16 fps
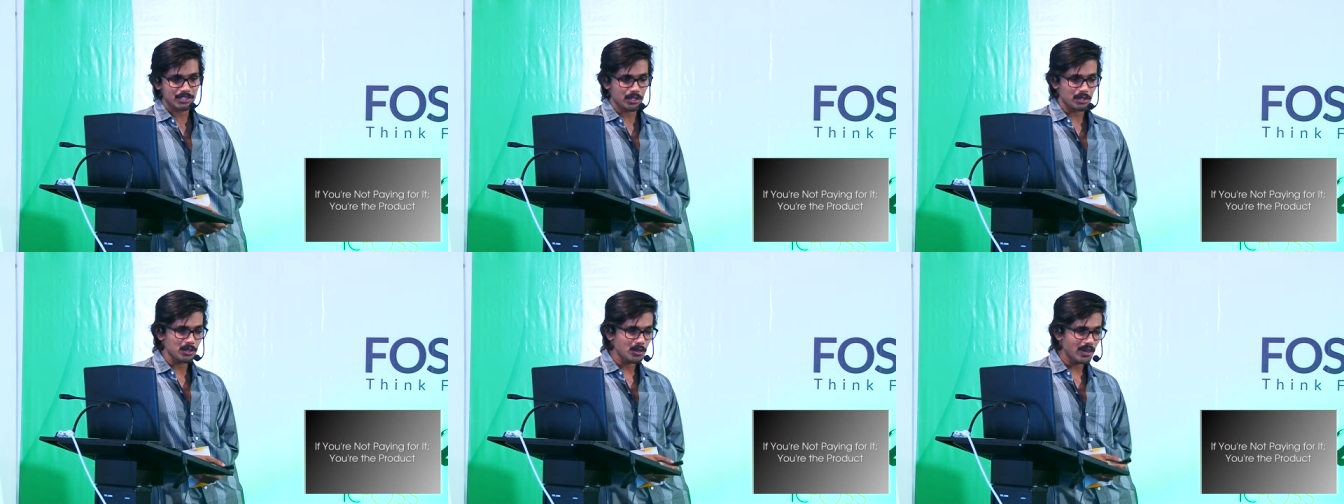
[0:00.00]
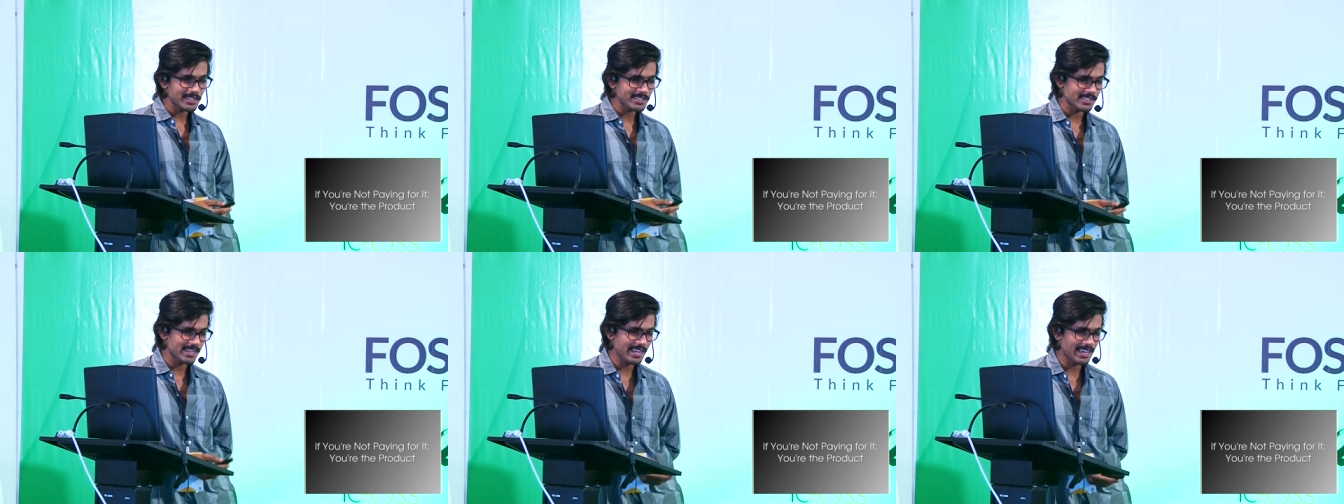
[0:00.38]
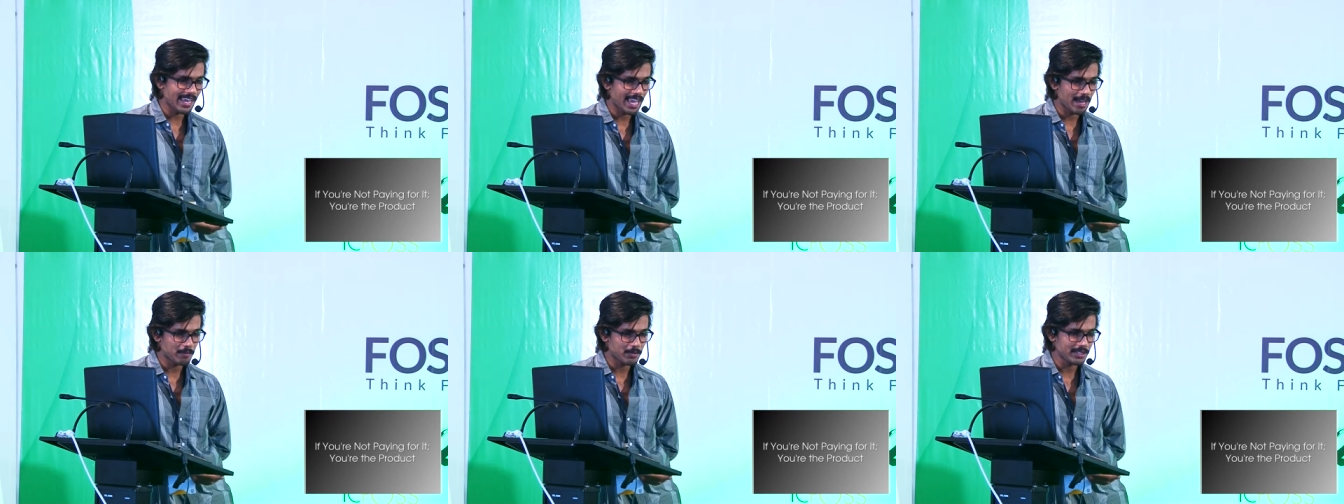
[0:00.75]
now. You are staying
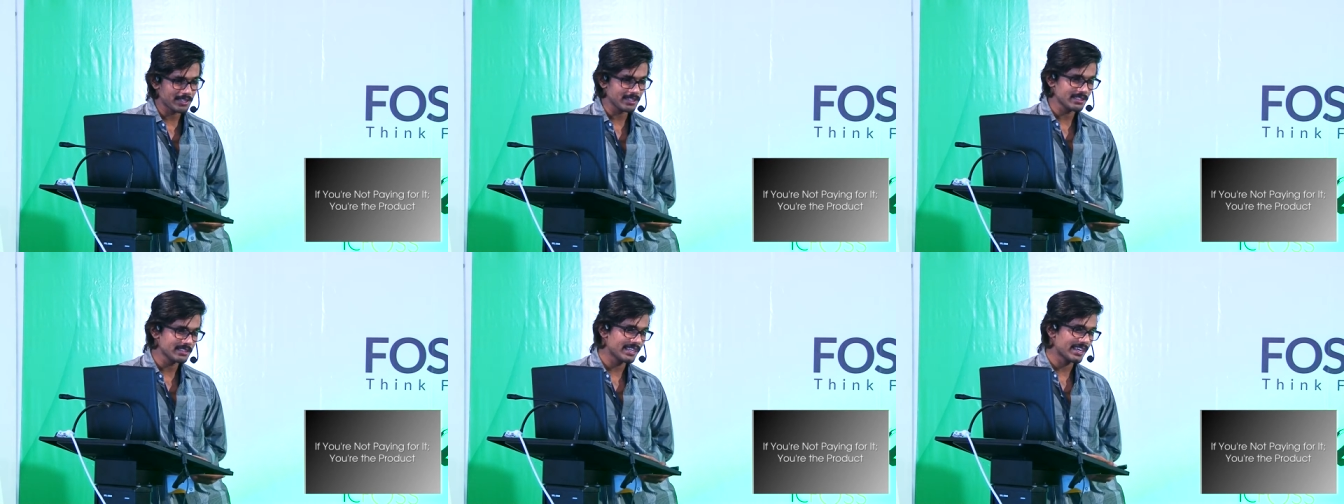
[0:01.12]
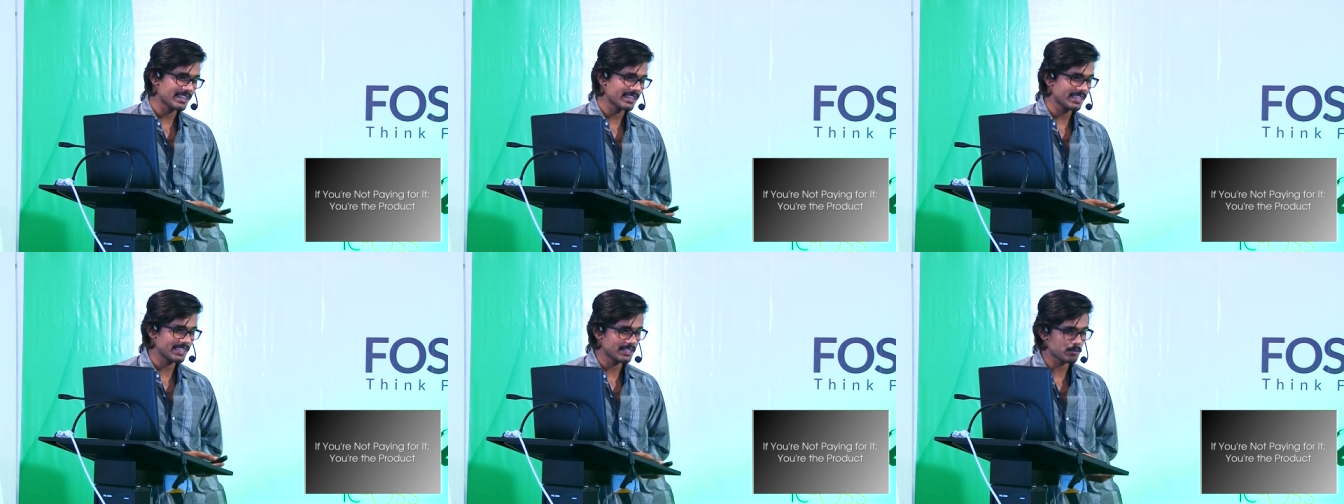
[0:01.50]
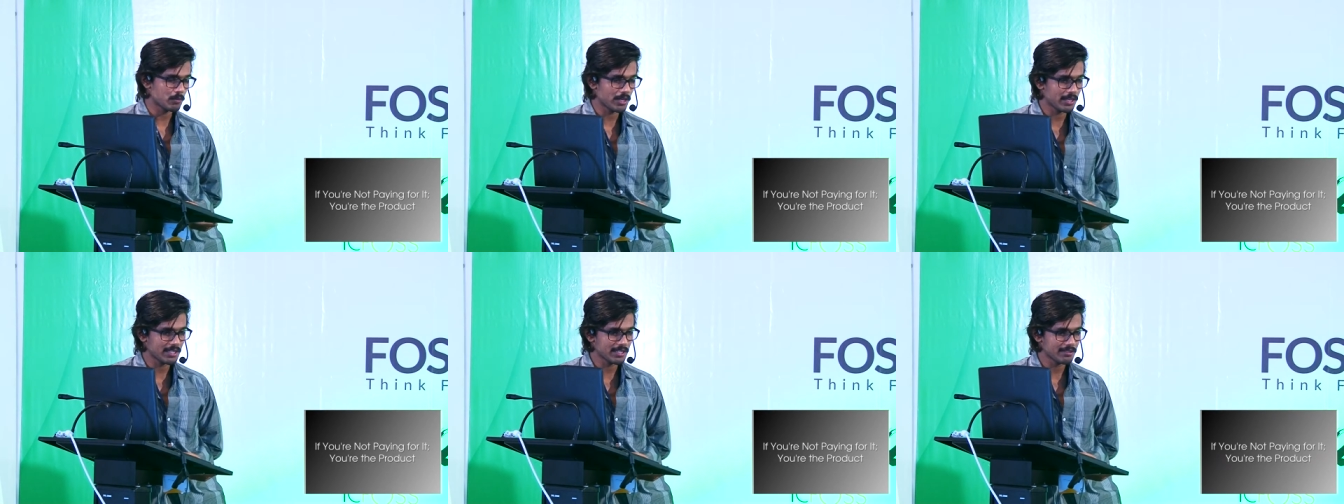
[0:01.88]
happy, they are getting
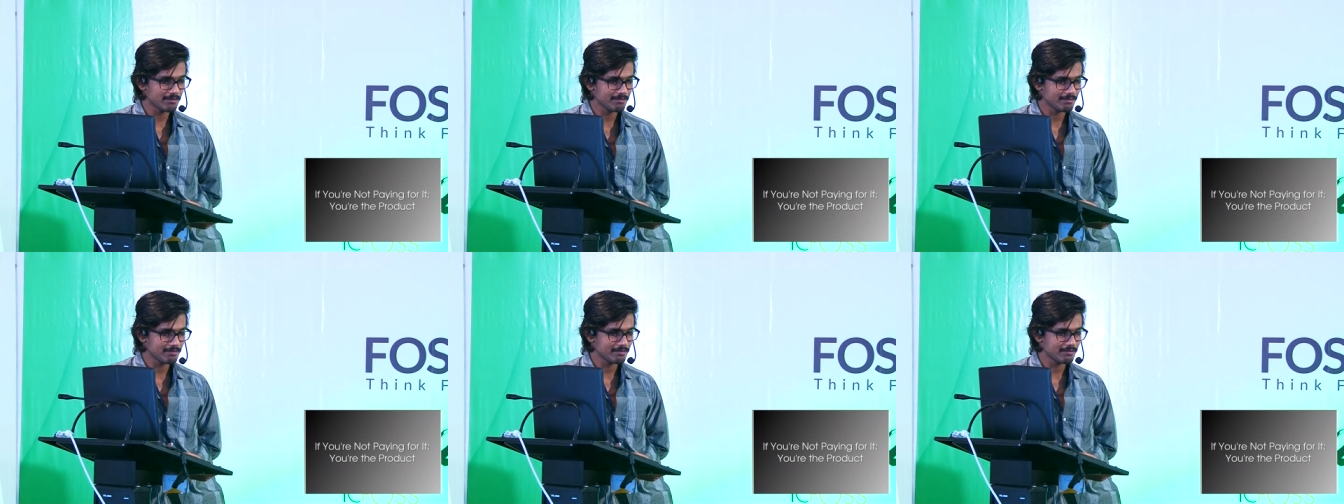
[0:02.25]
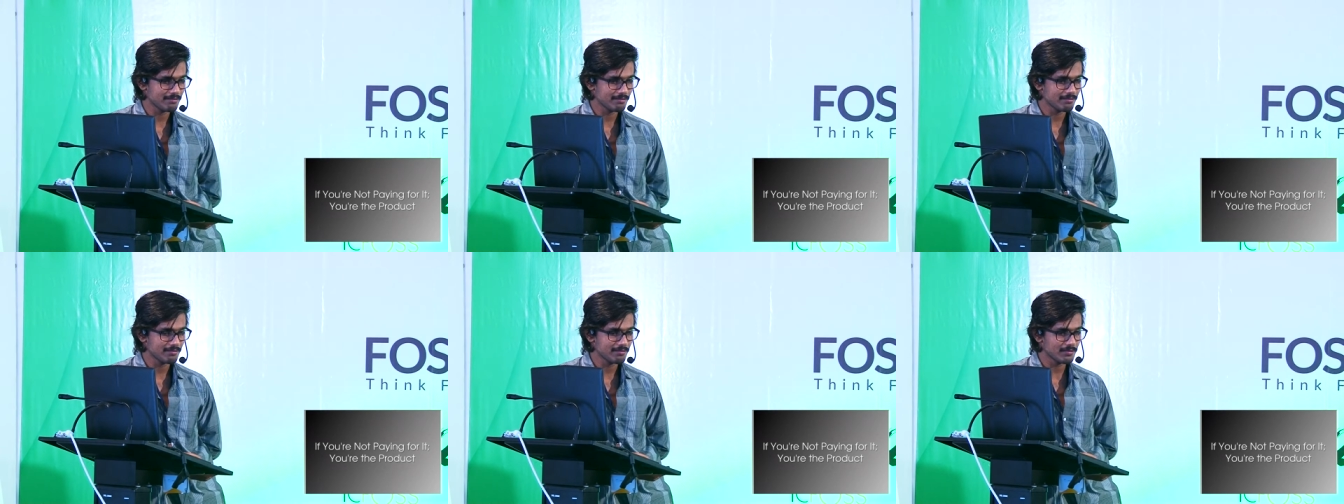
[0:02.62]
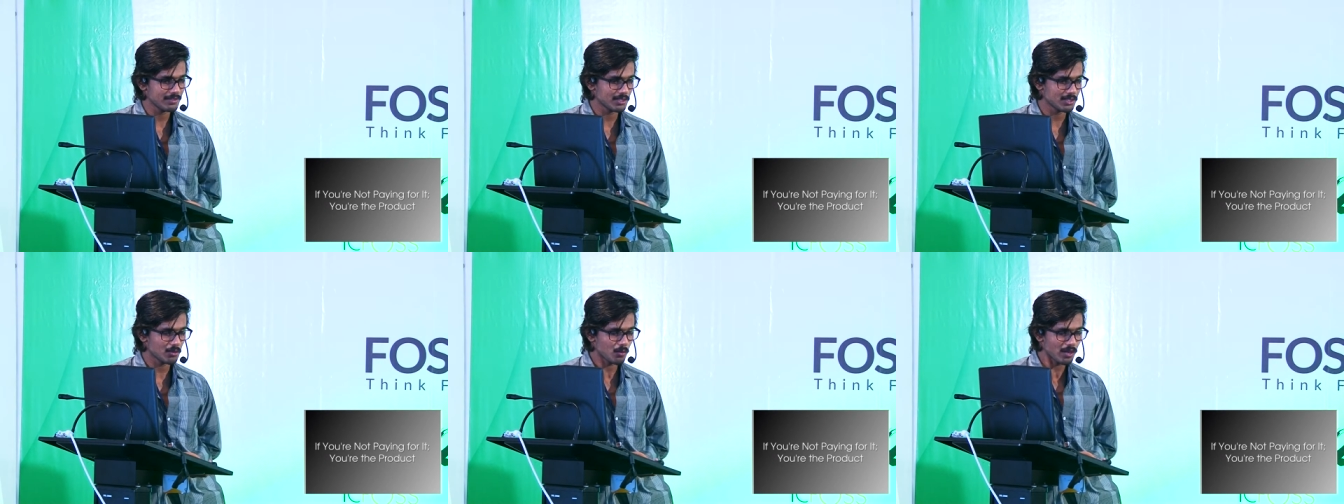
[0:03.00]
money.
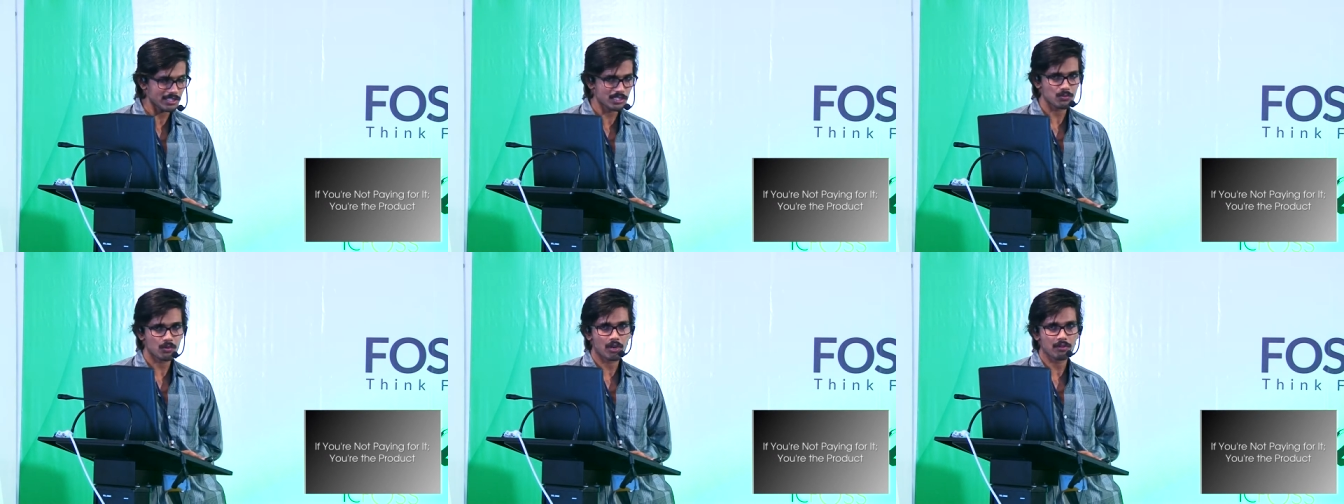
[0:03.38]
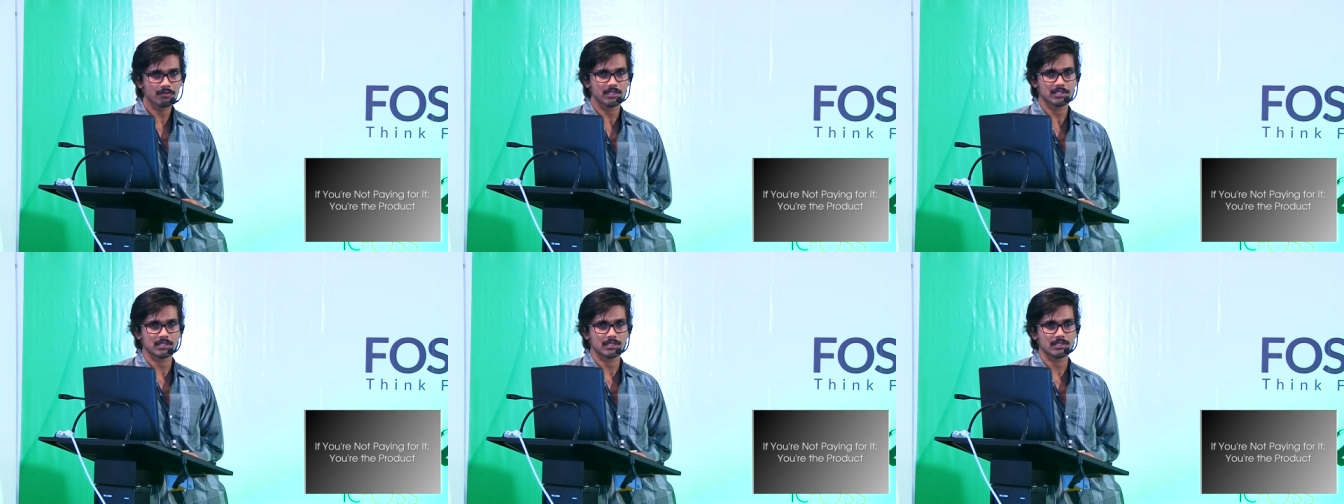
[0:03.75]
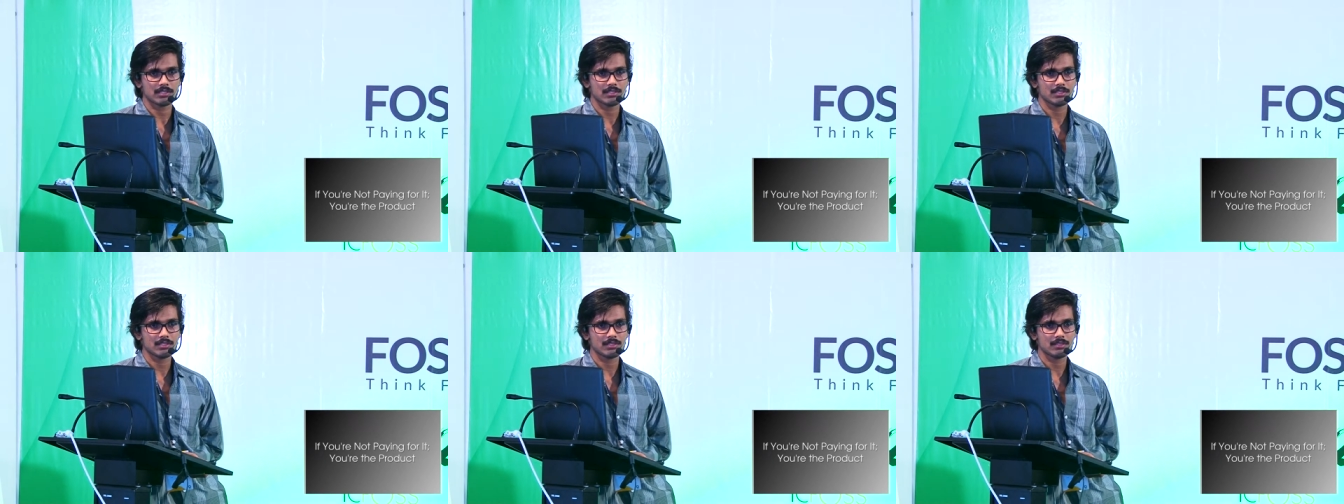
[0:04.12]
So what's wrong with it?
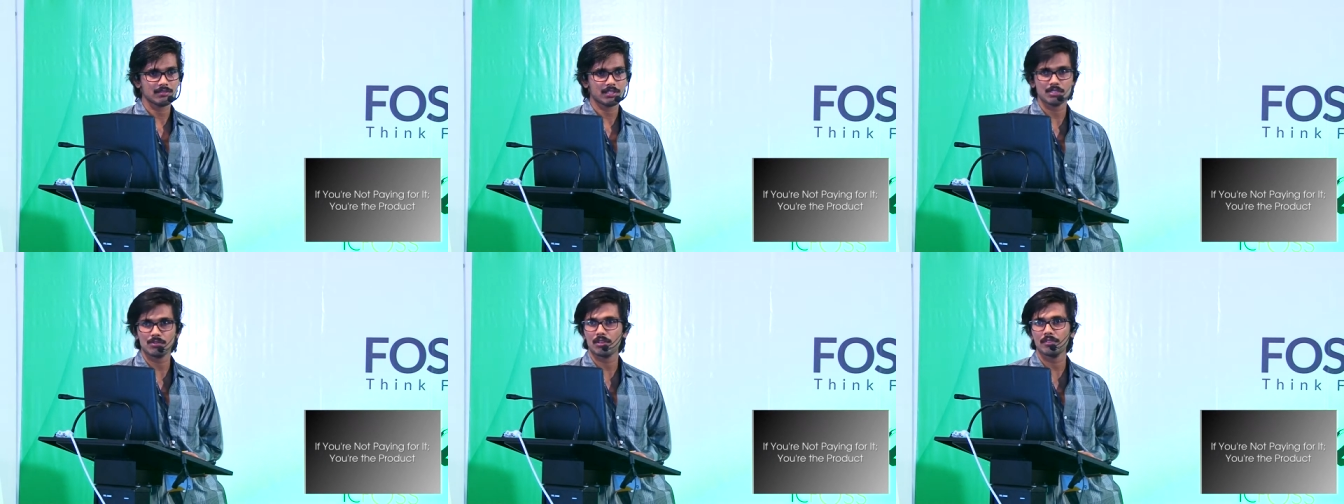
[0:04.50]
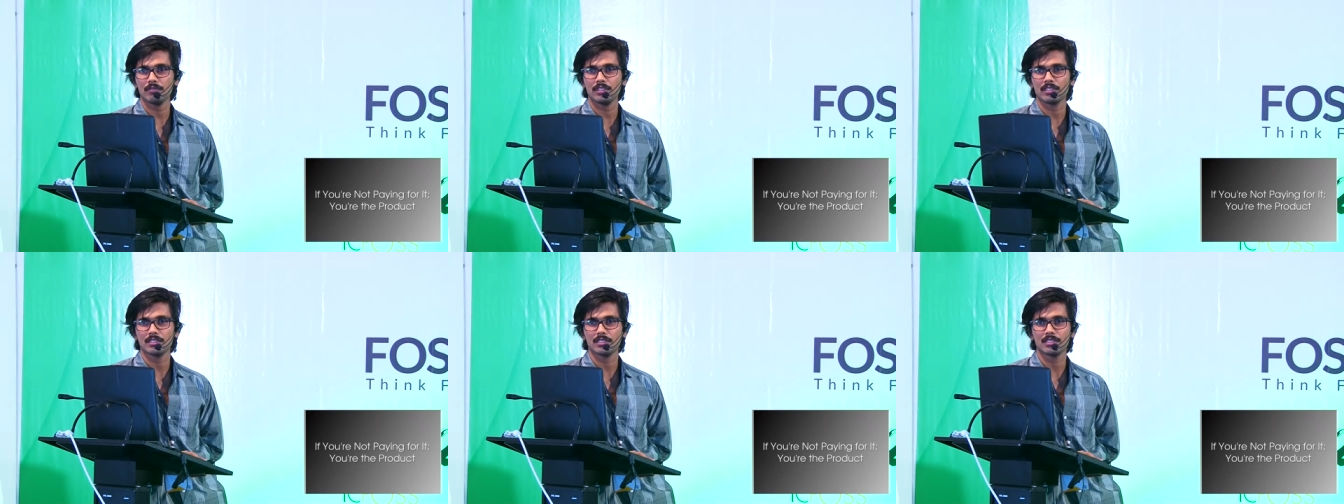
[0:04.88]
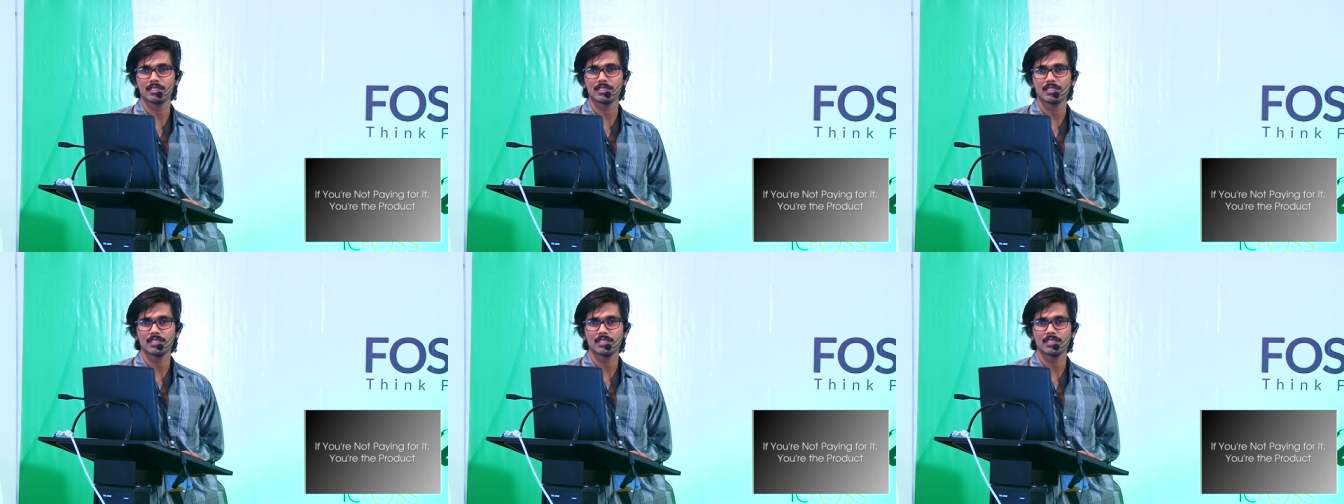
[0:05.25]
What's wrong with it?